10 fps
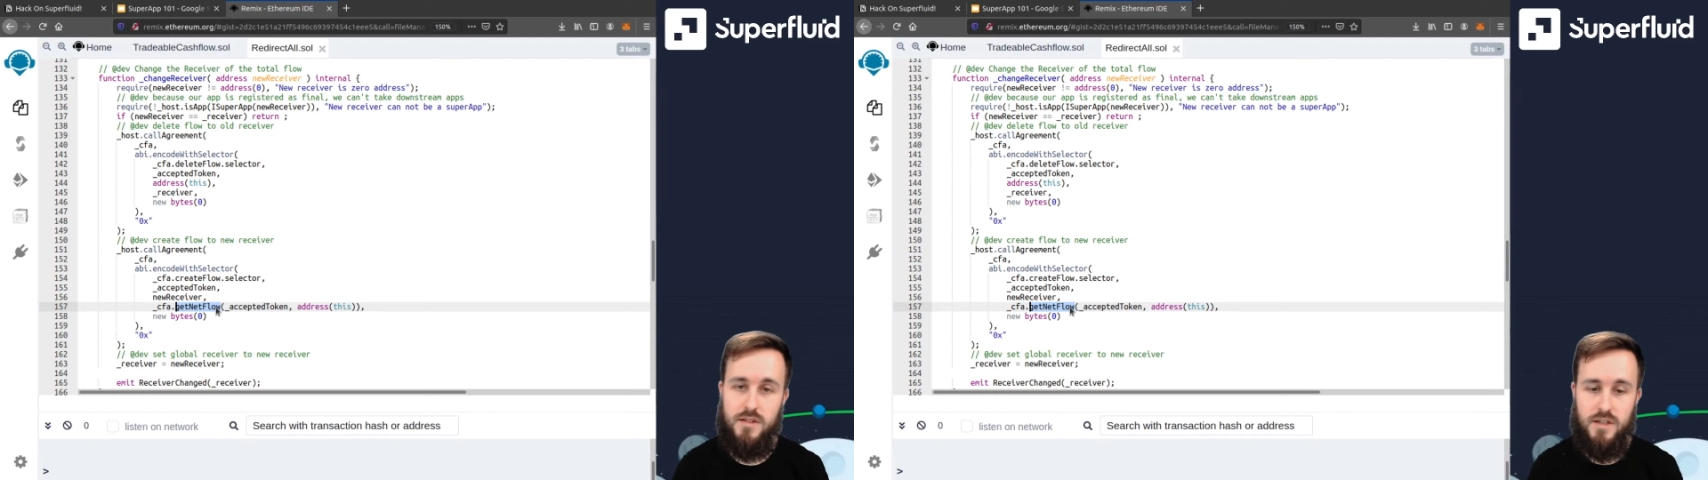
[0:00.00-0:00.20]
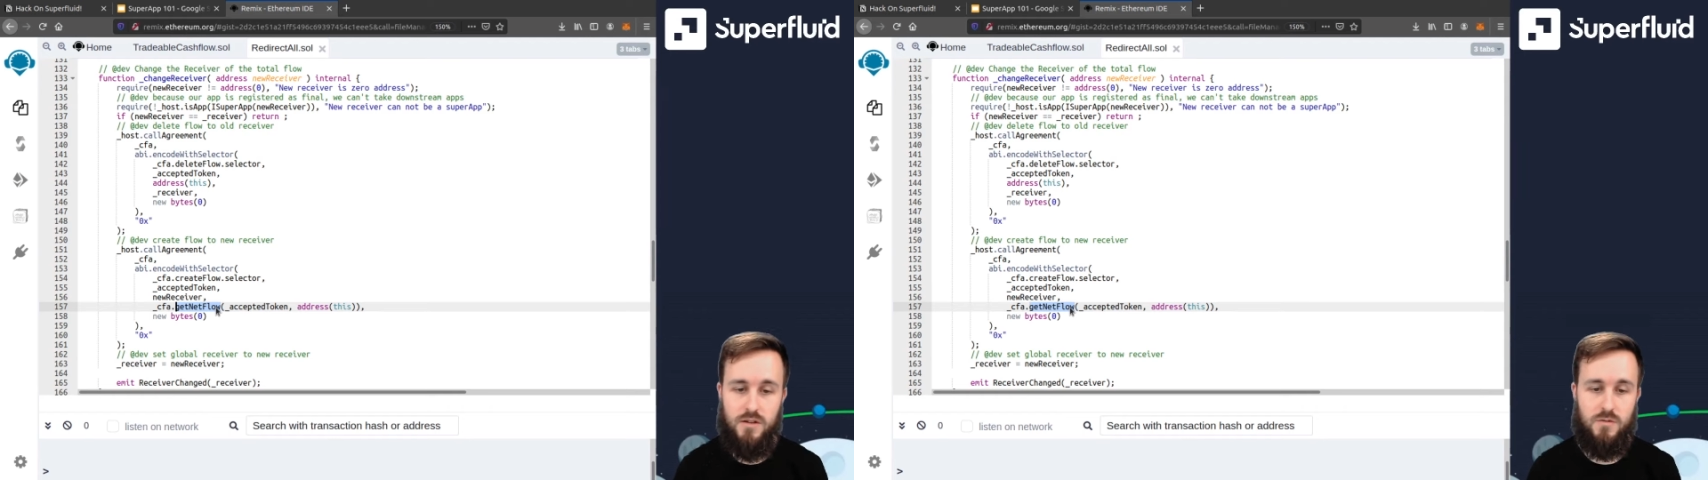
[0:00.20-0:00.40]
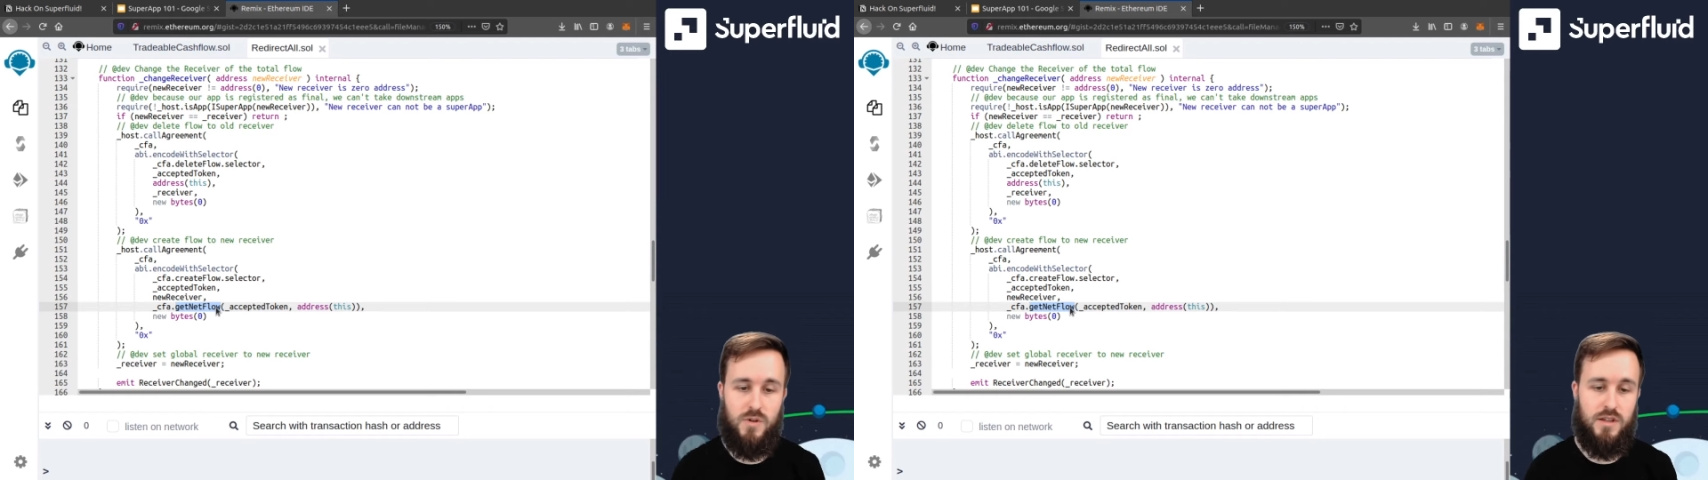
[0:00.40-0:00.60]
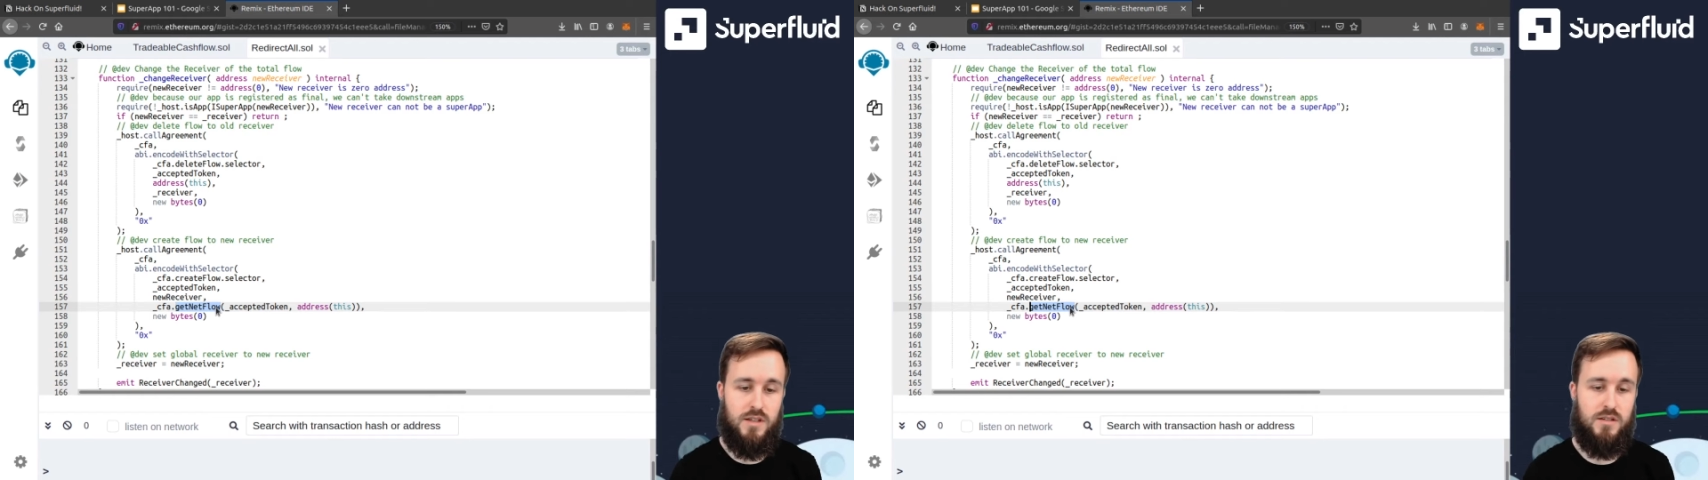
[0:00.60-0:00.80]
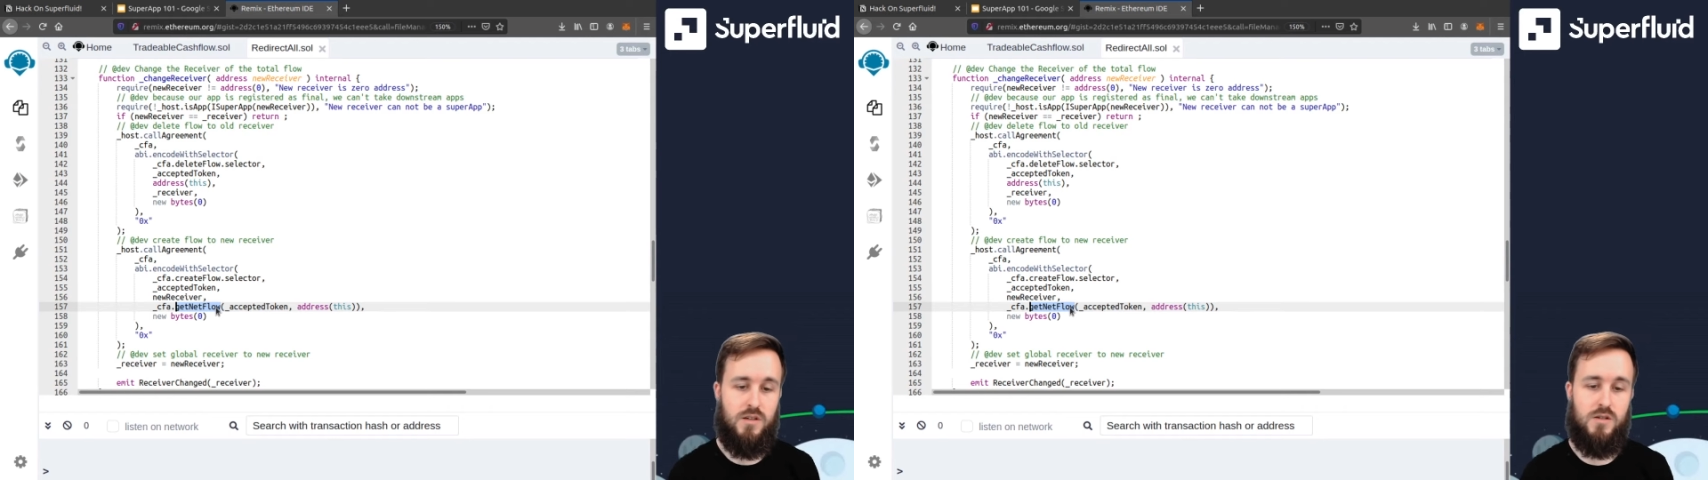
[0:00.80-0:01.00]
We want
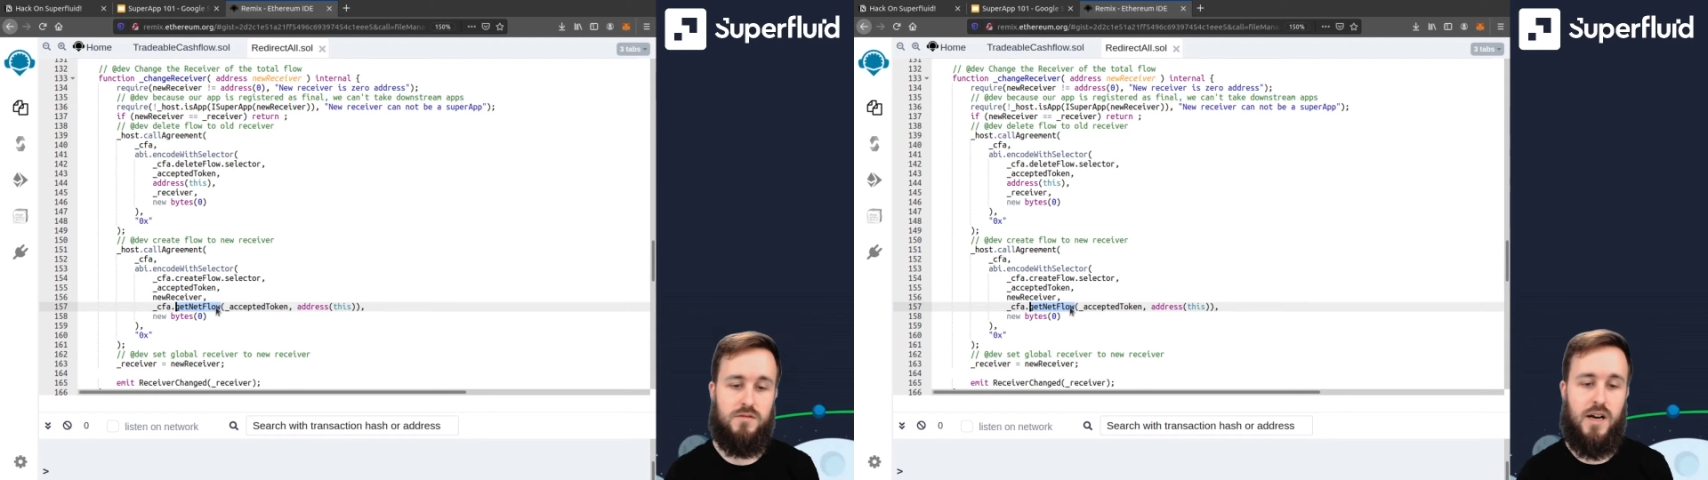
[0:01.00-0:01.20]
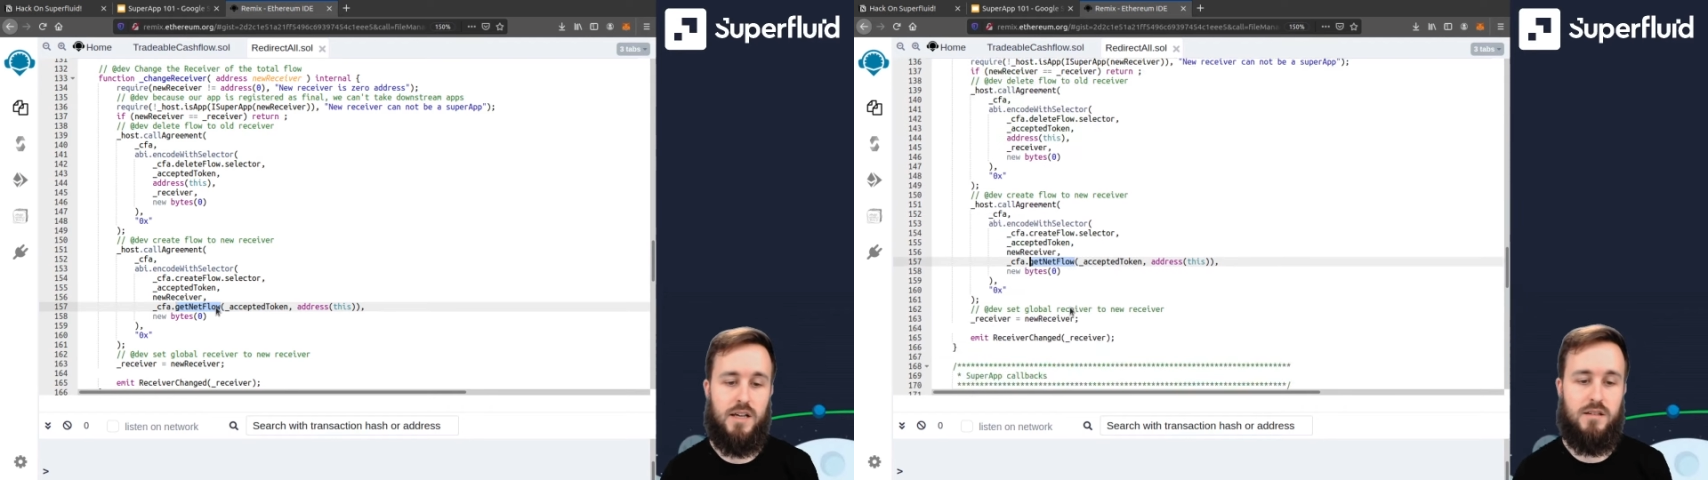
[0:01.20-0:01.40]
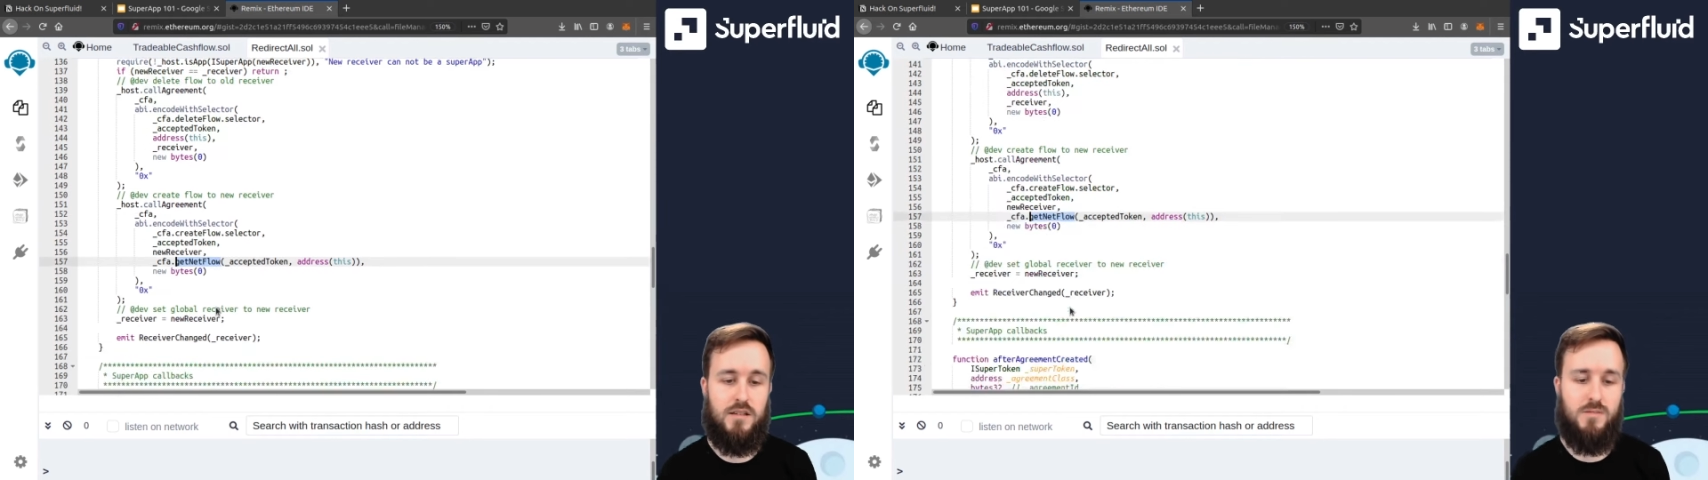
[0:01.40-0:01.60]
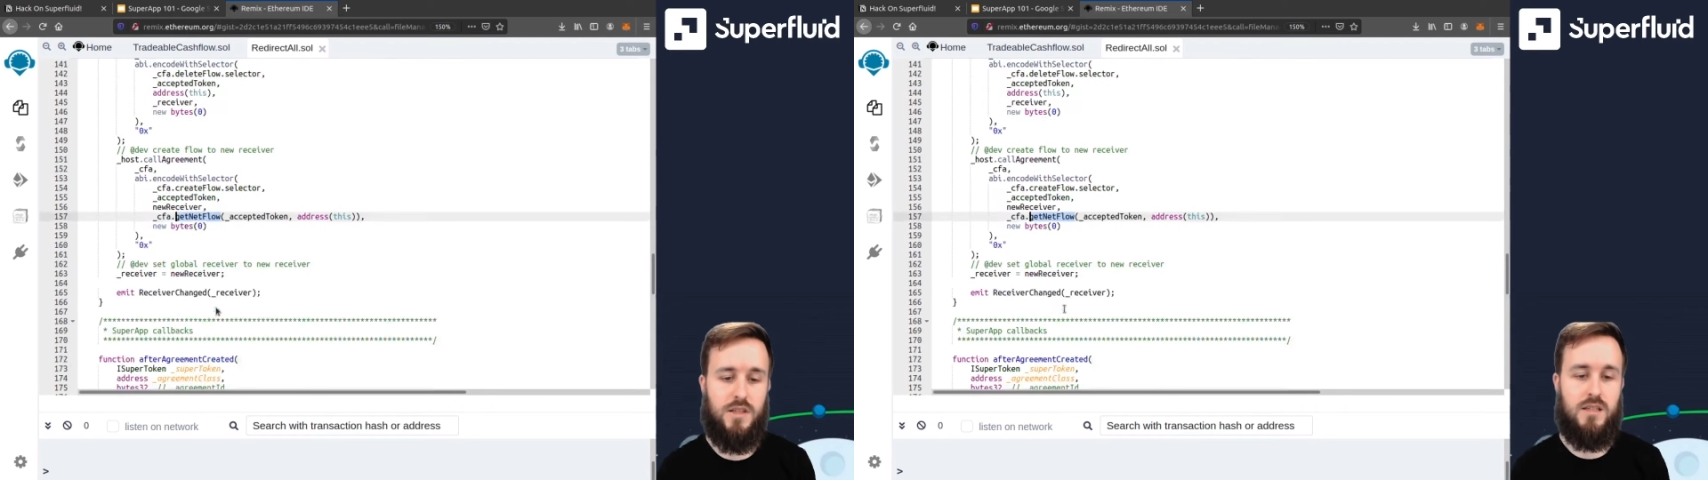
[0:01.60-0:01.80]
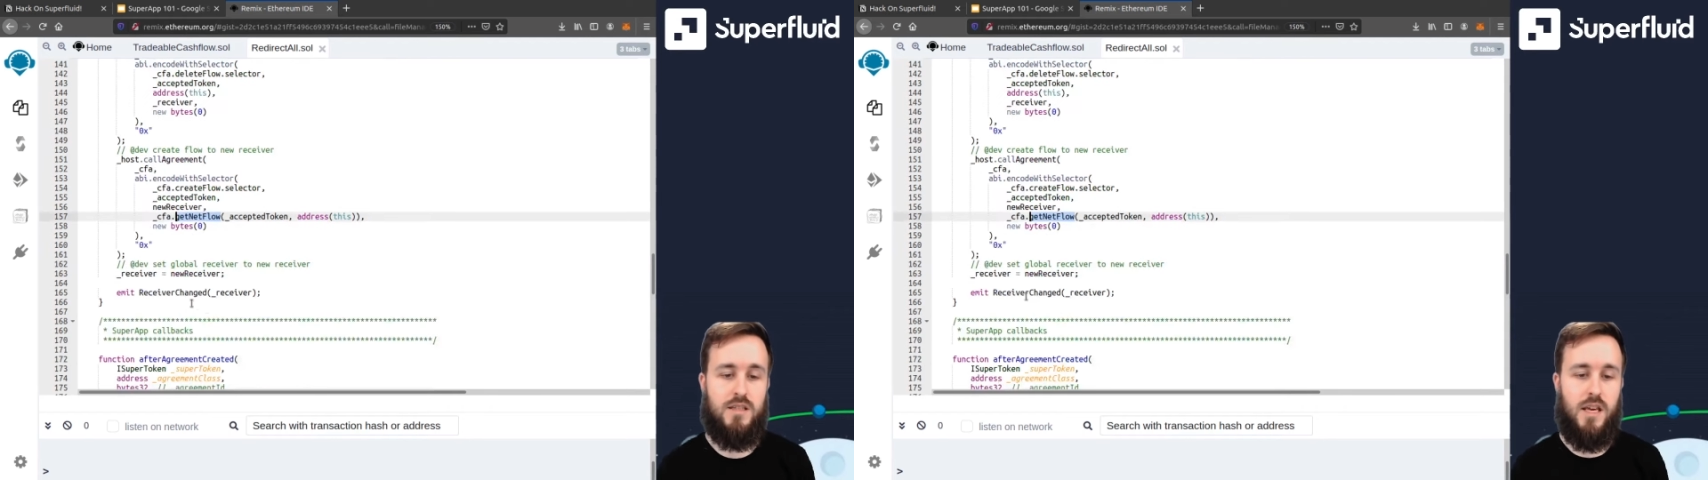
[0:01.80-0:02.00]
those values to be the
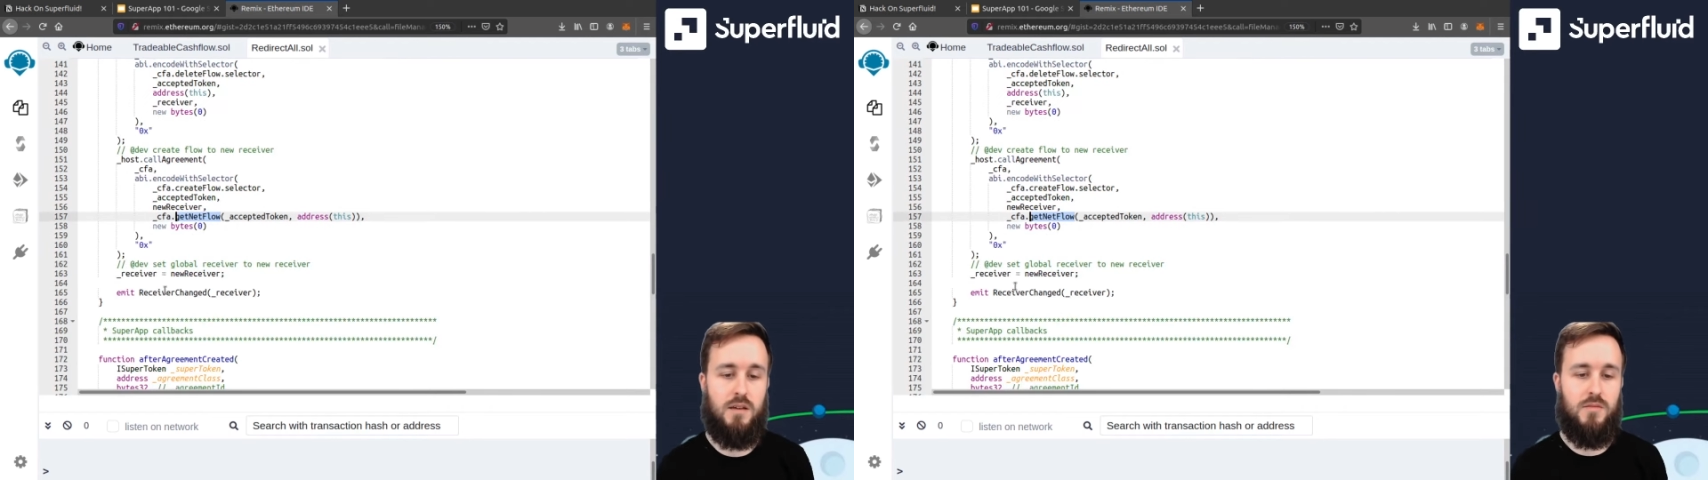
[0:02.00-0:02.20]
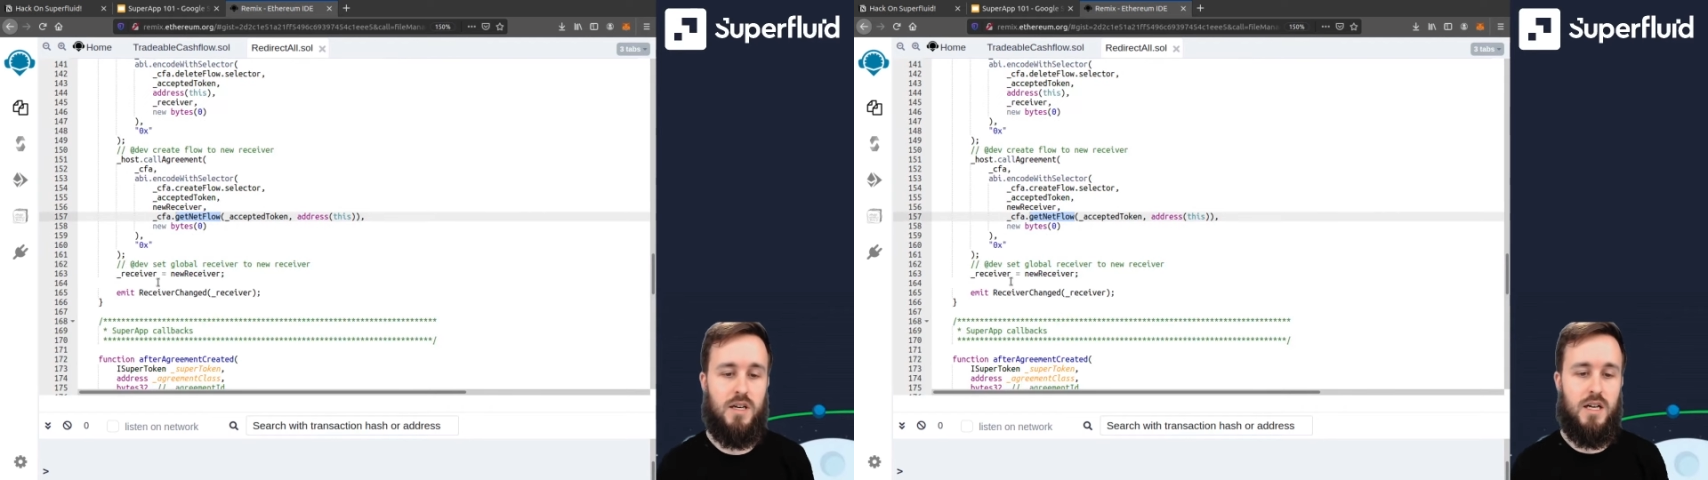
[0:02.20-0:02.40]
same.